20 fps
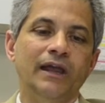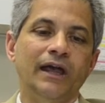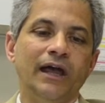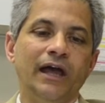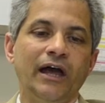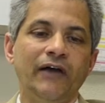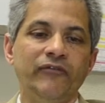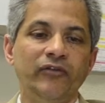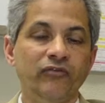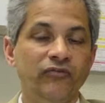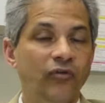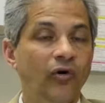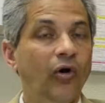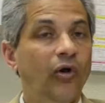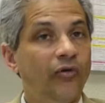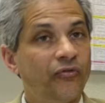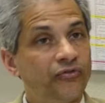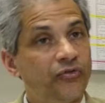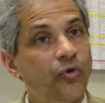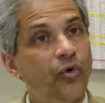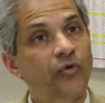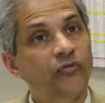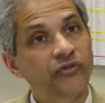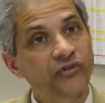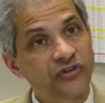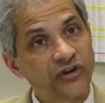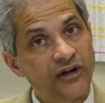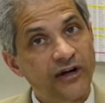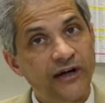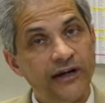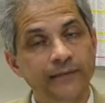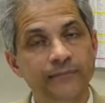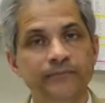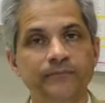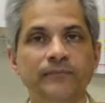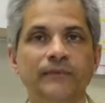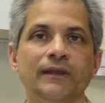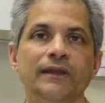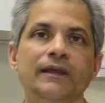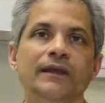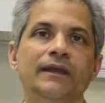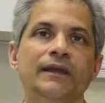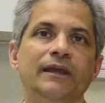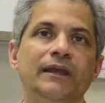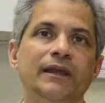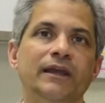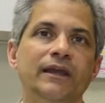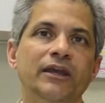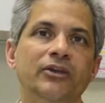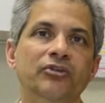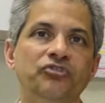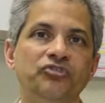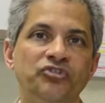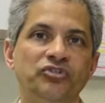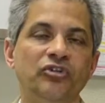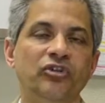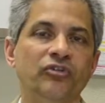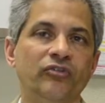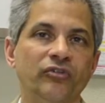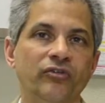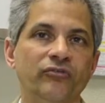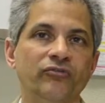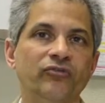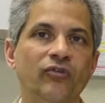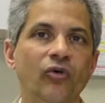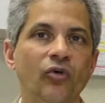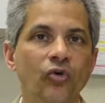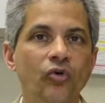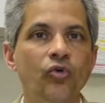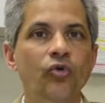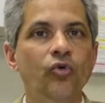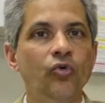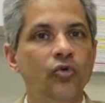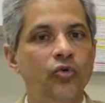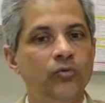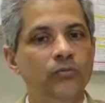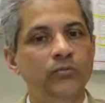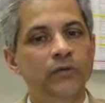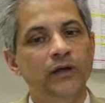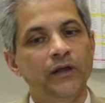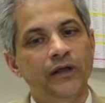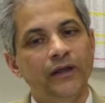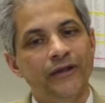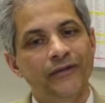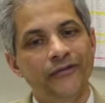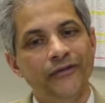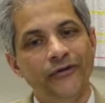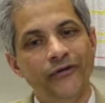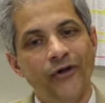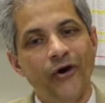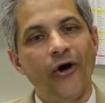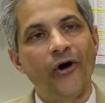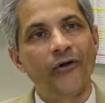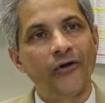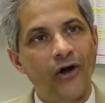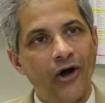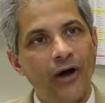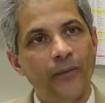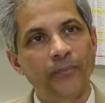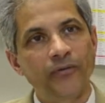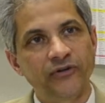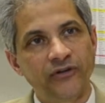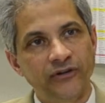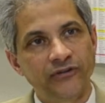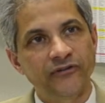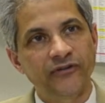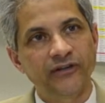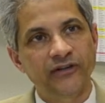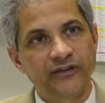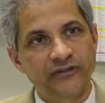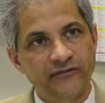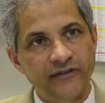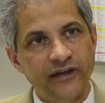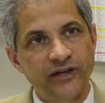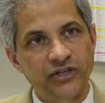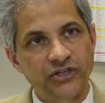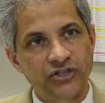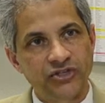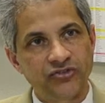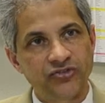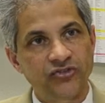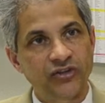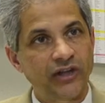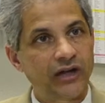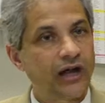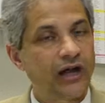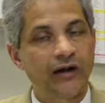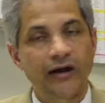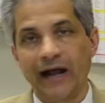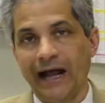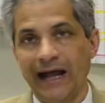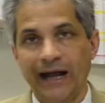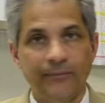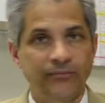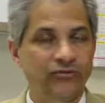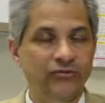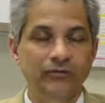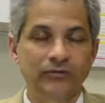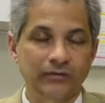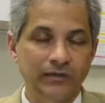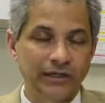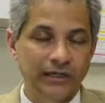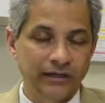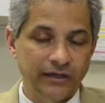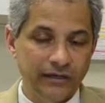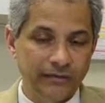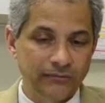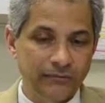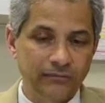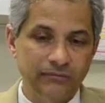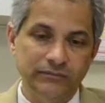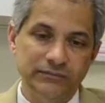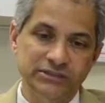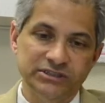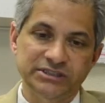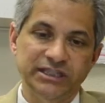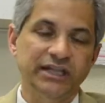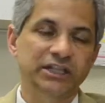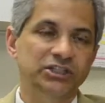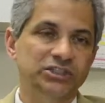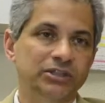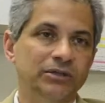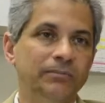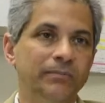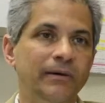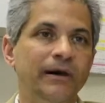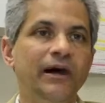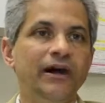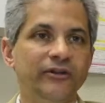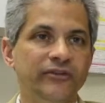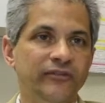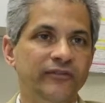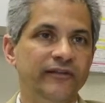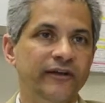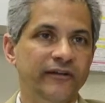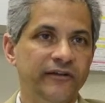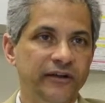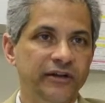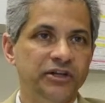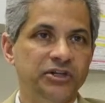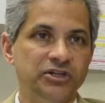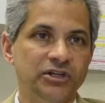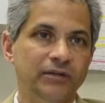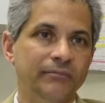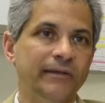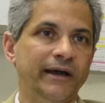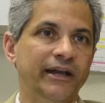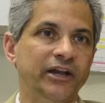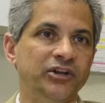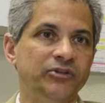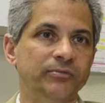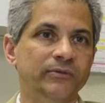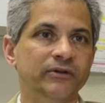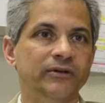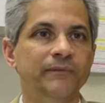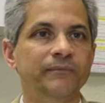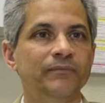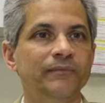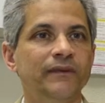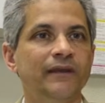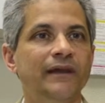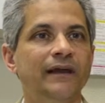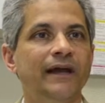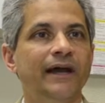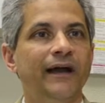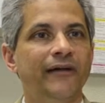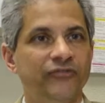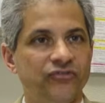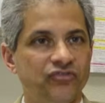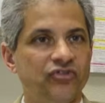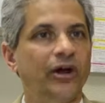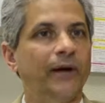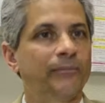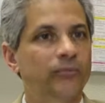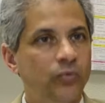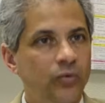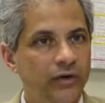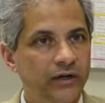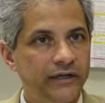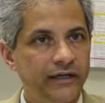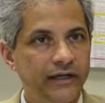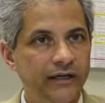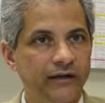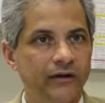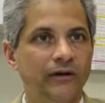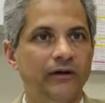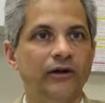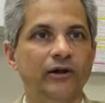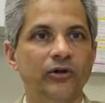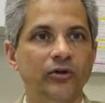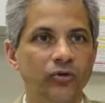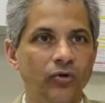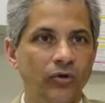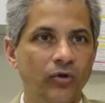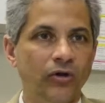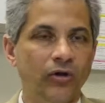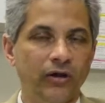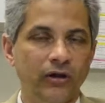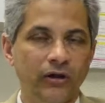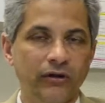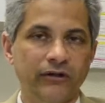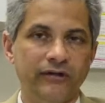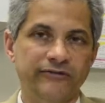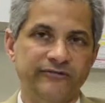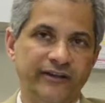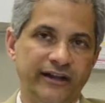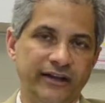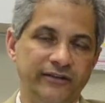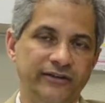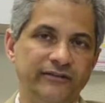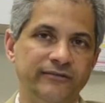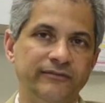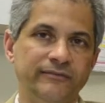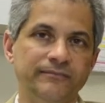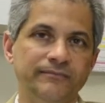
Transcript: have evolved over time in children for whom the non-operative interventions that are absolutely an essential part of their initial management have stopped working or are no longer effective.